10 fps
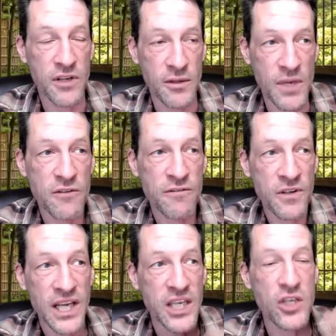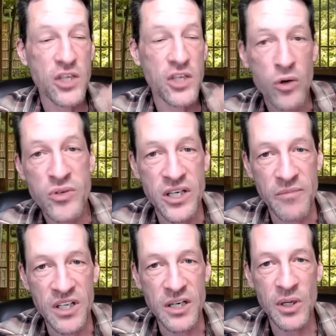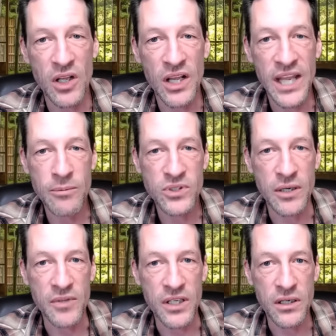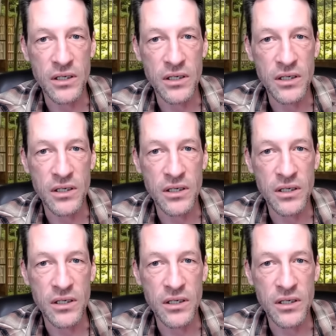it makes you feel like you know something to be able to label something.